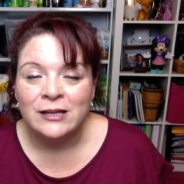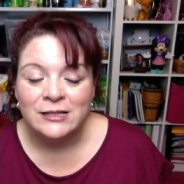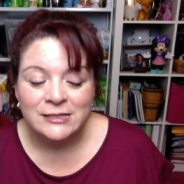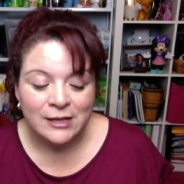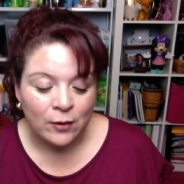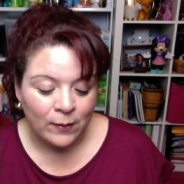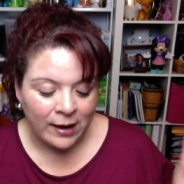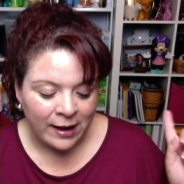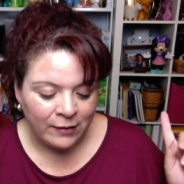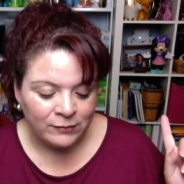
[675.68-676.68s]
So
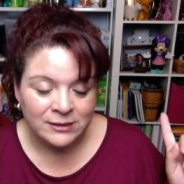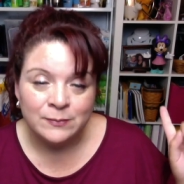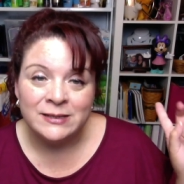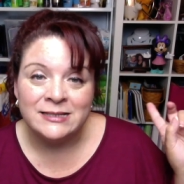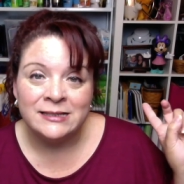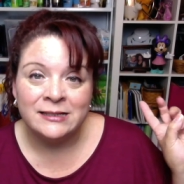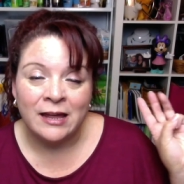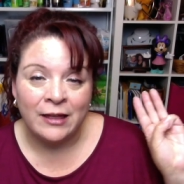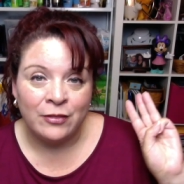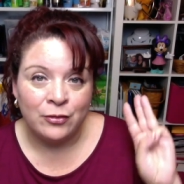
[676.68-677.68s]
I was missing
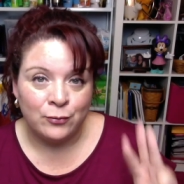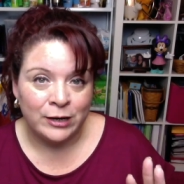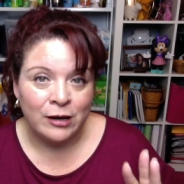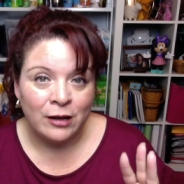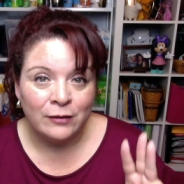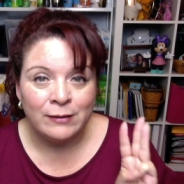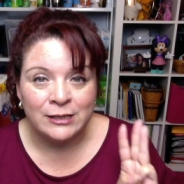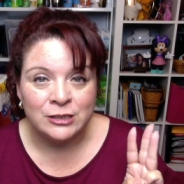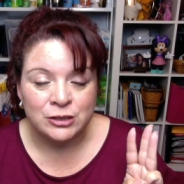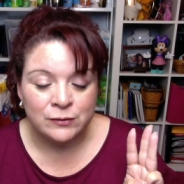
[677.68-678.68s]
a three dollar
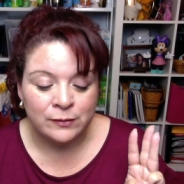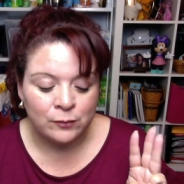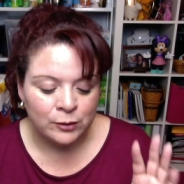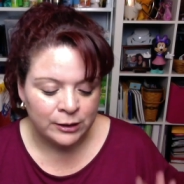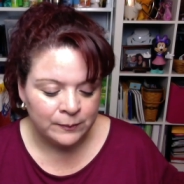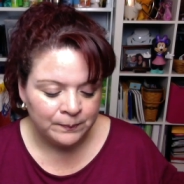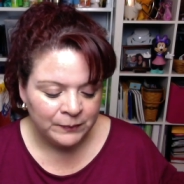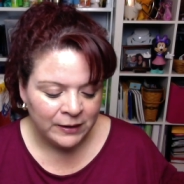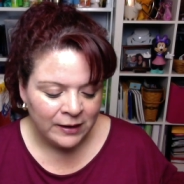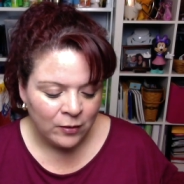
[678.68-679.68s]
register reward.
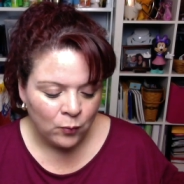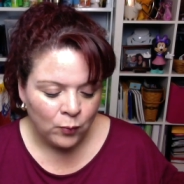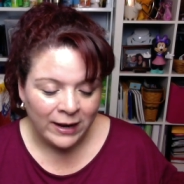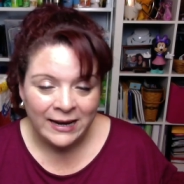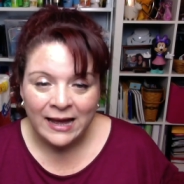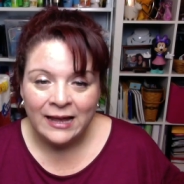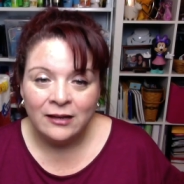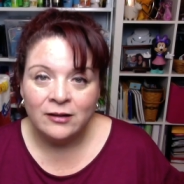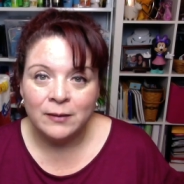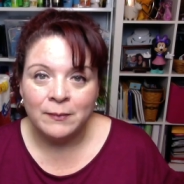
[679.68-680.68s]
When I
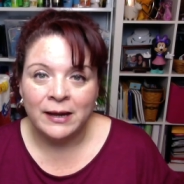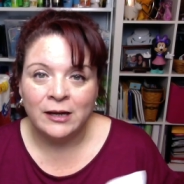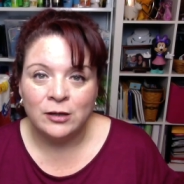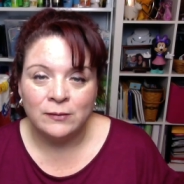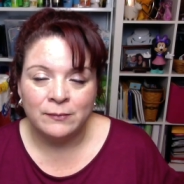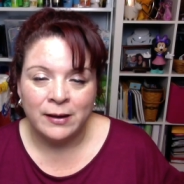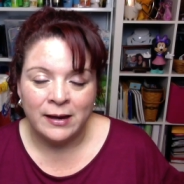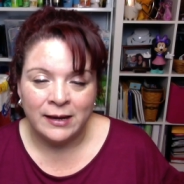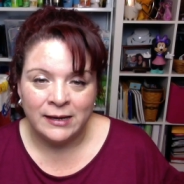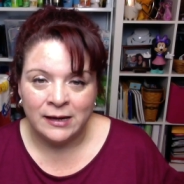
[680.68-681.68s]
look at my,
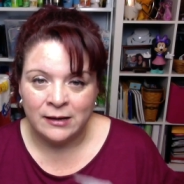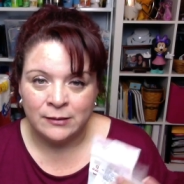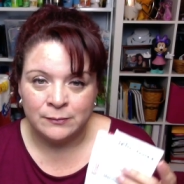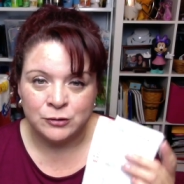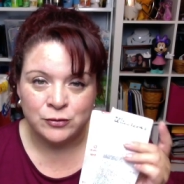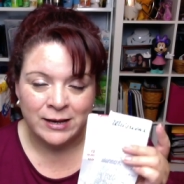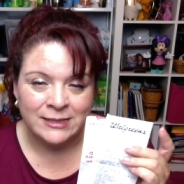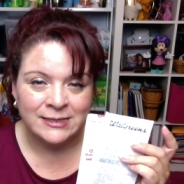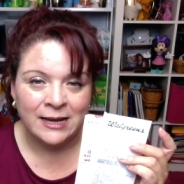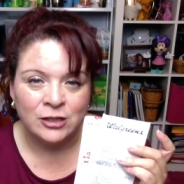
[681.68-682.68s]
my um,
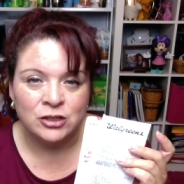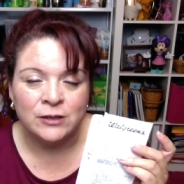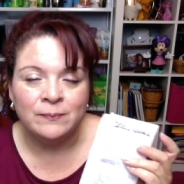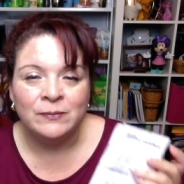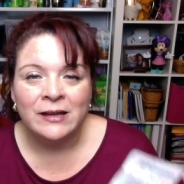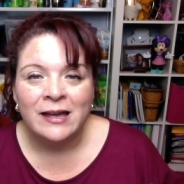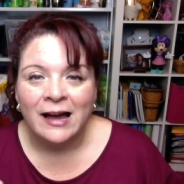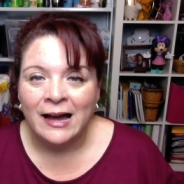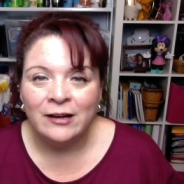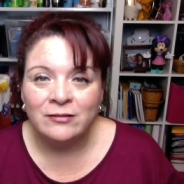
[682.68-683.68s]
transaction,
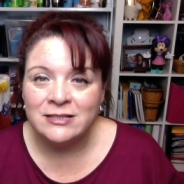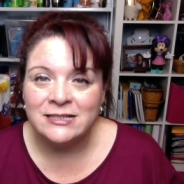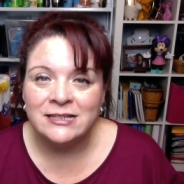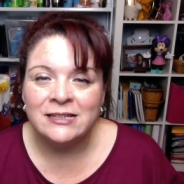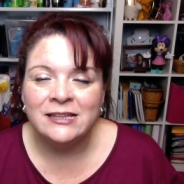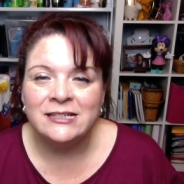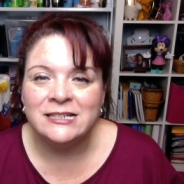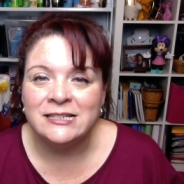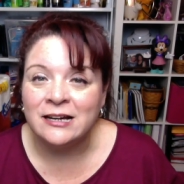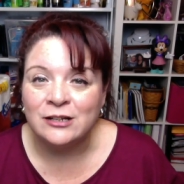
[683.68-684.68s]
I don't see the
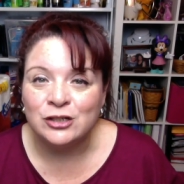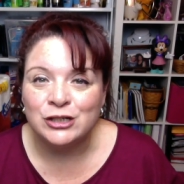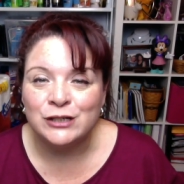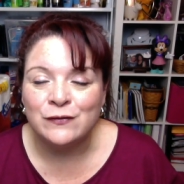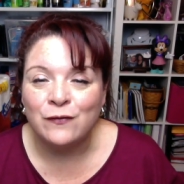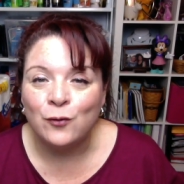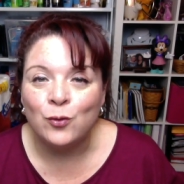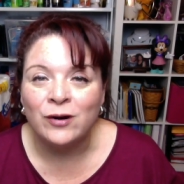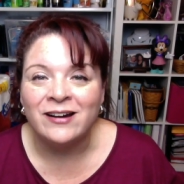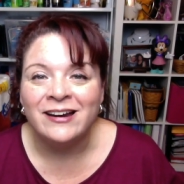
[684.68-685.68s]
deduction
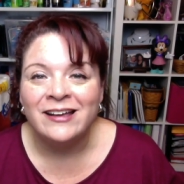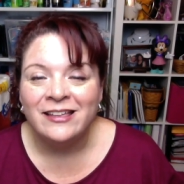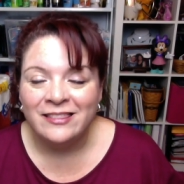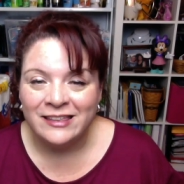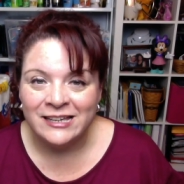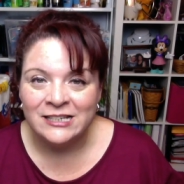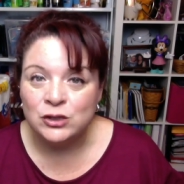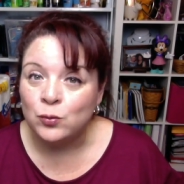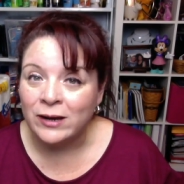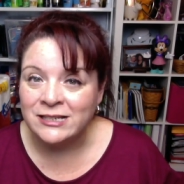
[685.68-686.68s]
for the
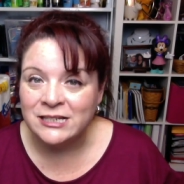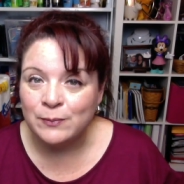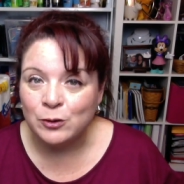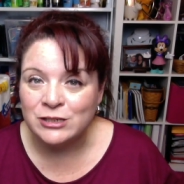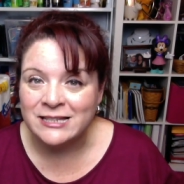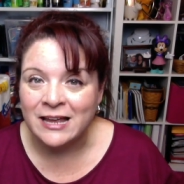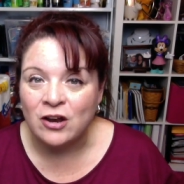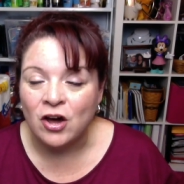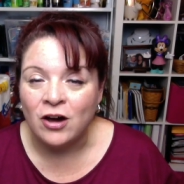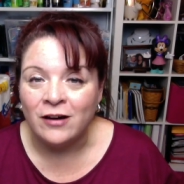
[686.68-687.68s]
twenty percent
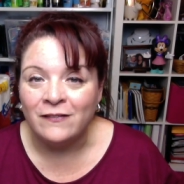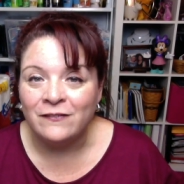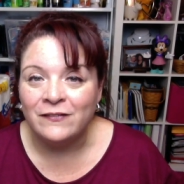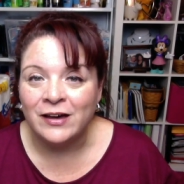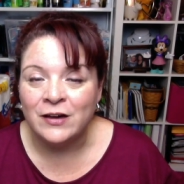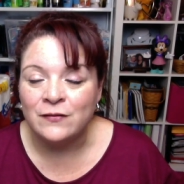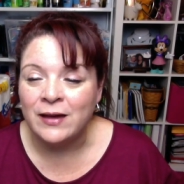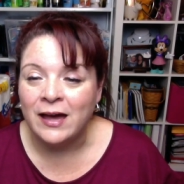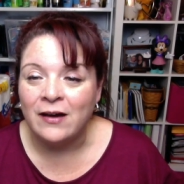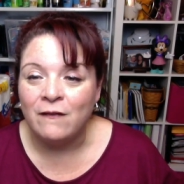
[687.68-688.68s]
off of
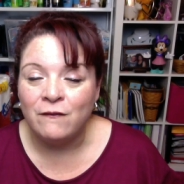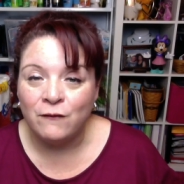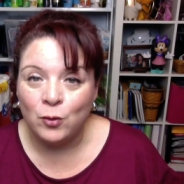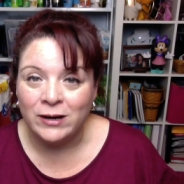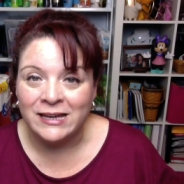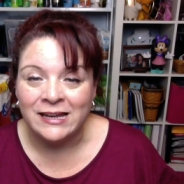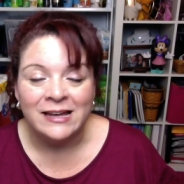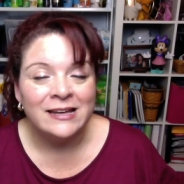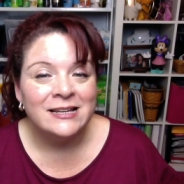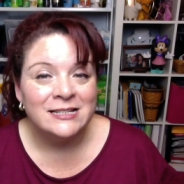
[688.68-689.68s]
forty.
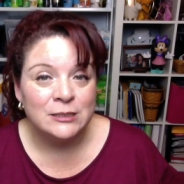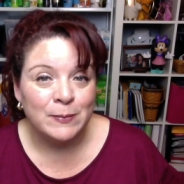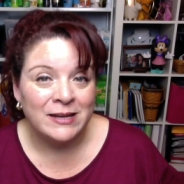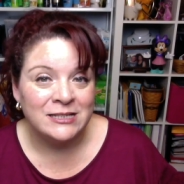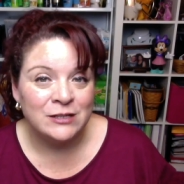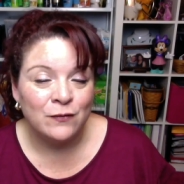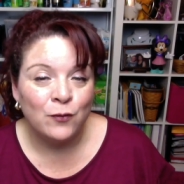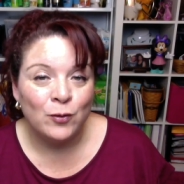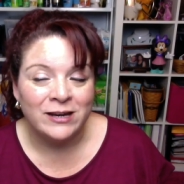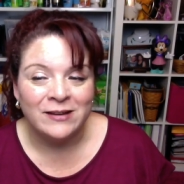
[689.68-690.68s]
Spending
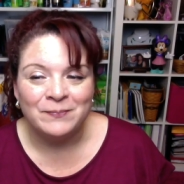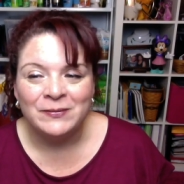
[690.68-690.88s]
forty.